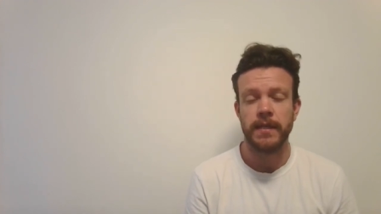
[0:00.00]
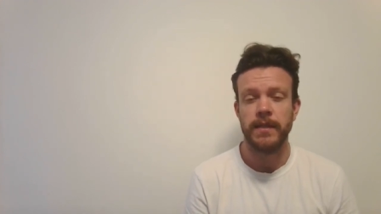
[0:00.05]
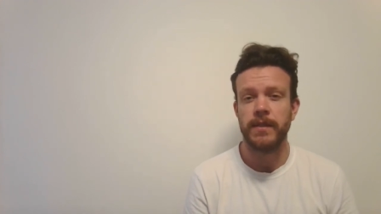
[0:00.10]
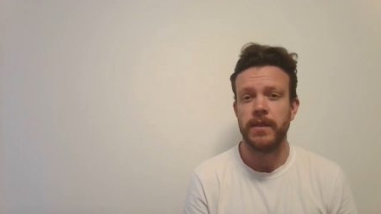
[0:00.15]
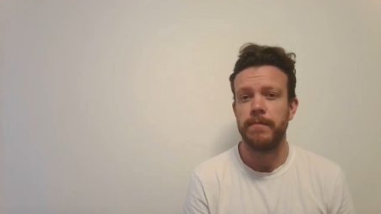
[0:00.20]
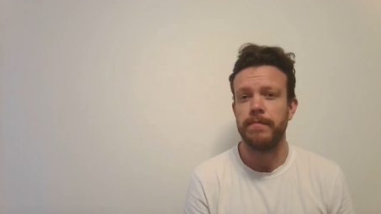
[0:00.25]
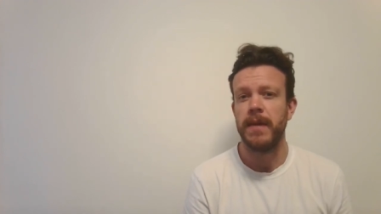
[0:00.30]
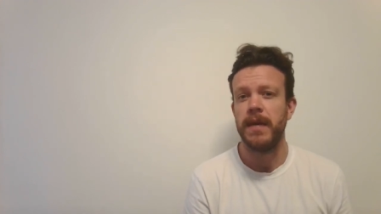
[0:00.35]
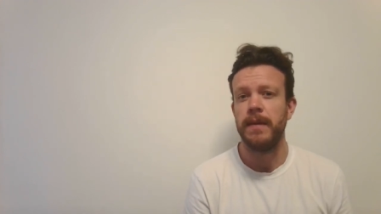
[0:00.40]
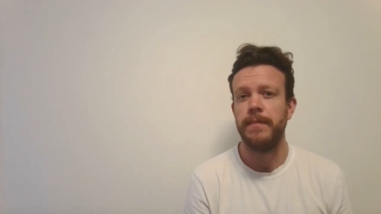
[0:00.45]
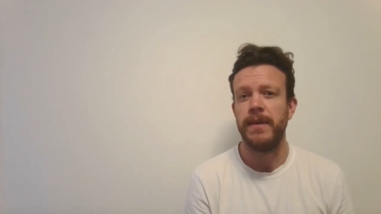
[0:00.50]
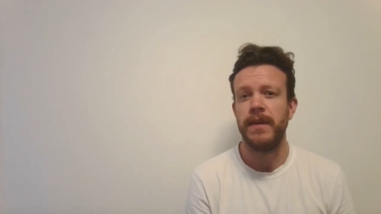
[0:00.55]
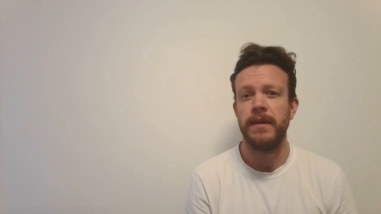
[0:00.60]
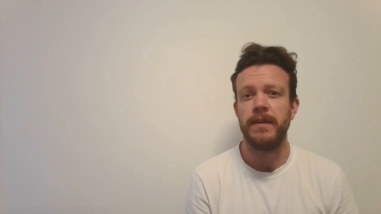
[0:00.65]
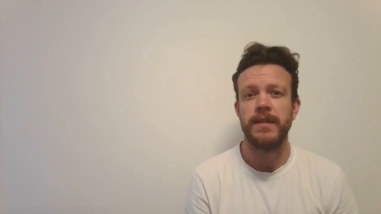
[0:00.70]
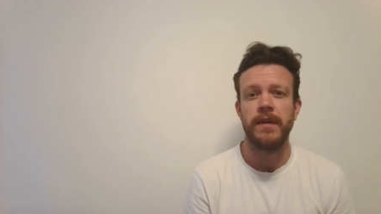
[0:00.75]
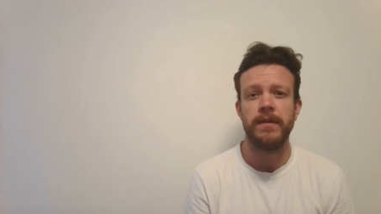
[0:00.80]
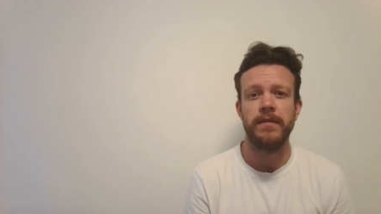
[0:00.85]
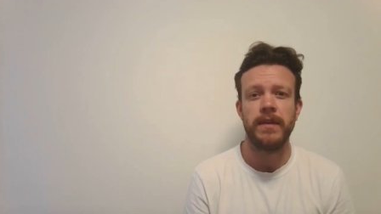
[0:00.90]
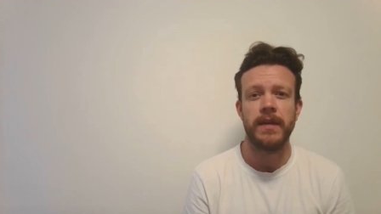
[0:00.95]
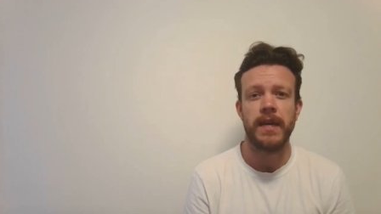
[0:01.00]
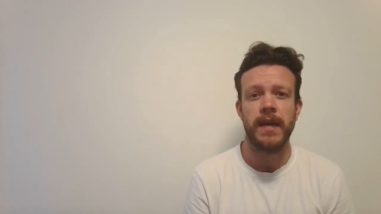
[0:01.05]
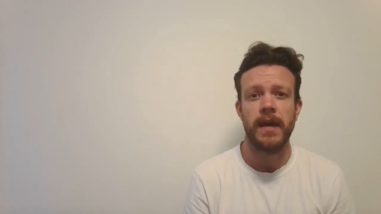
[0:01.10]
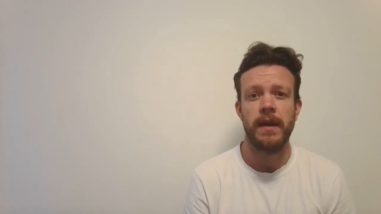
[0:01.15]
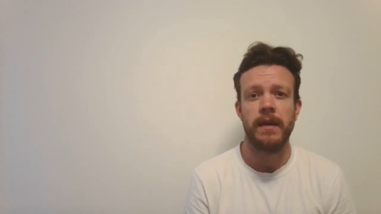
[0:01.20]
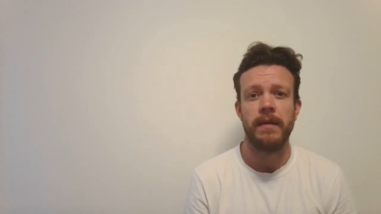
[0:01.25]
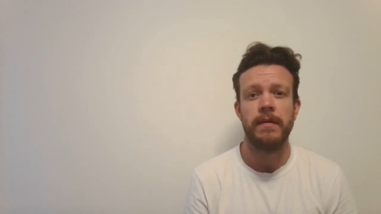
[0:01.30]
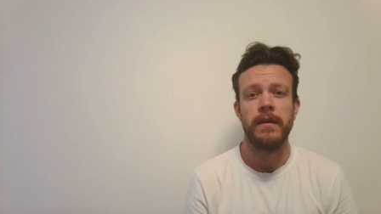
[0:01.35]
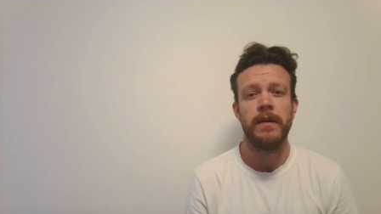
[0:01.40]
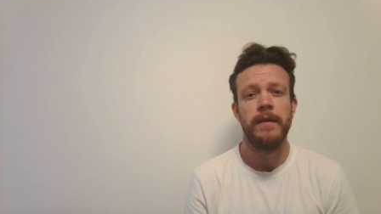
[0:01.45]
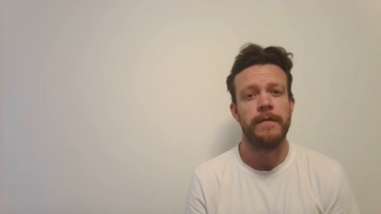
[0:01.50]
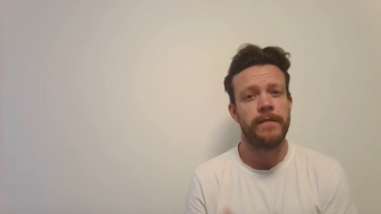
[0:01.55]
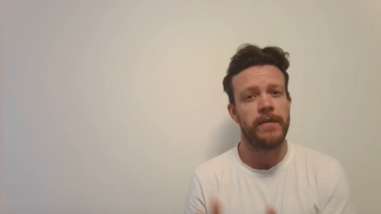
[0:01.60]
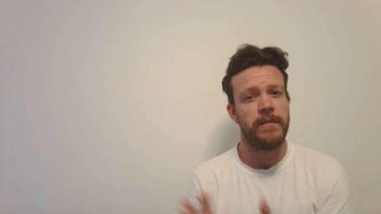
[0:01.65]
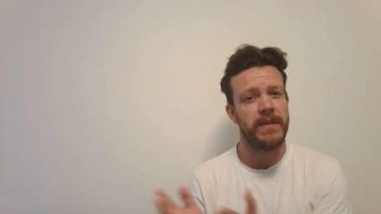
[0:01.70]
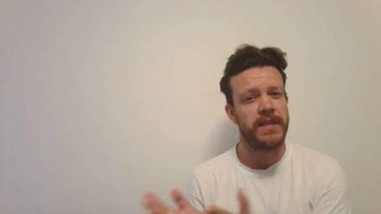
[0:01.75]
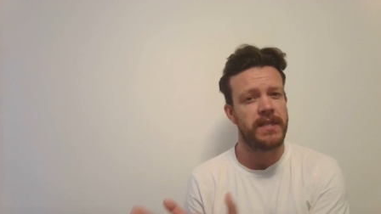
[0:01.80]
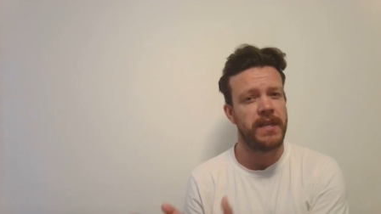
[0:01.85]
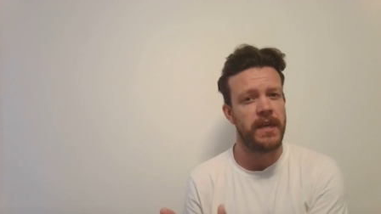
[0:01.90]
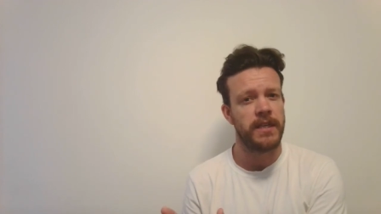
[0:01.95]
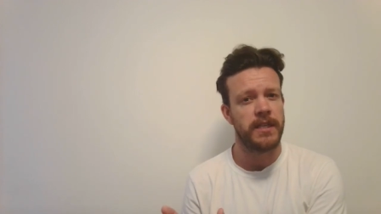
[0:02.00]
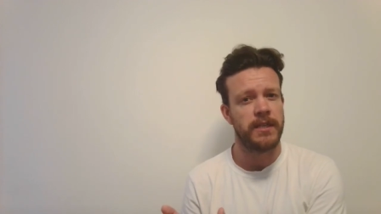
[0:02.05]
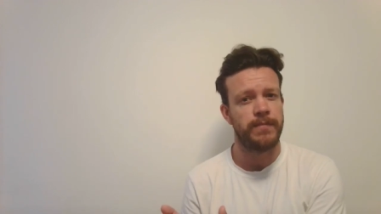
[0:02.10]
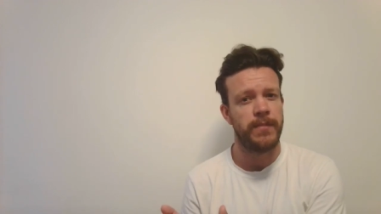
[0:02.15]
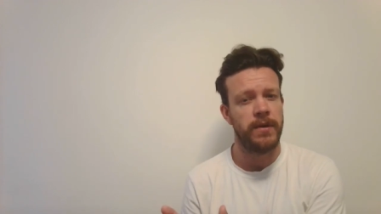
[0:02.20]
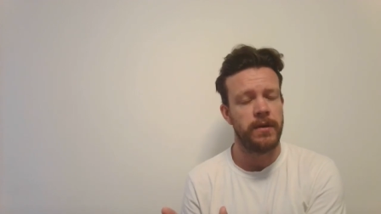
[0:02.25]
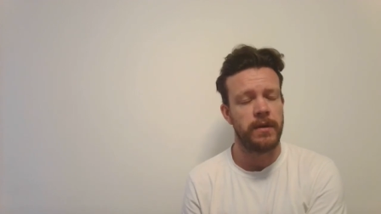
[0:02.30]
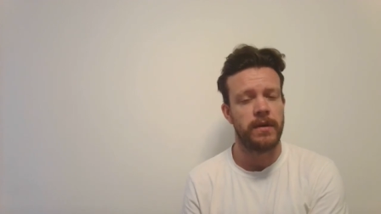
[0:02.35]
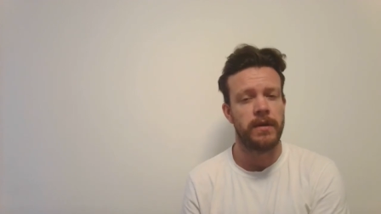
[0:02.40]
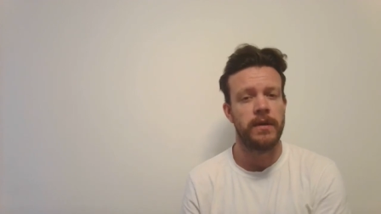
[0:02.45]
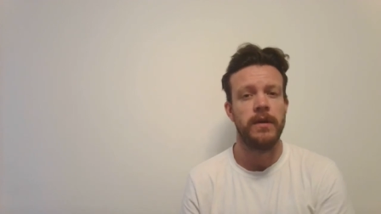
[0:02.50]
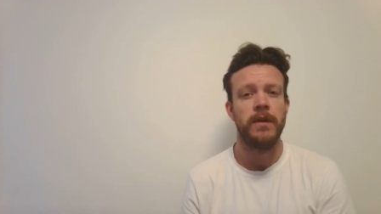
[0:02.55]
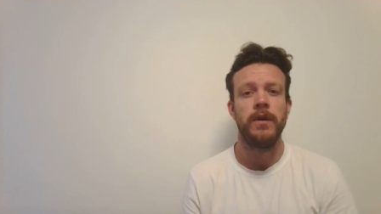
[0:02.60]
that maybe you don't get from a textbook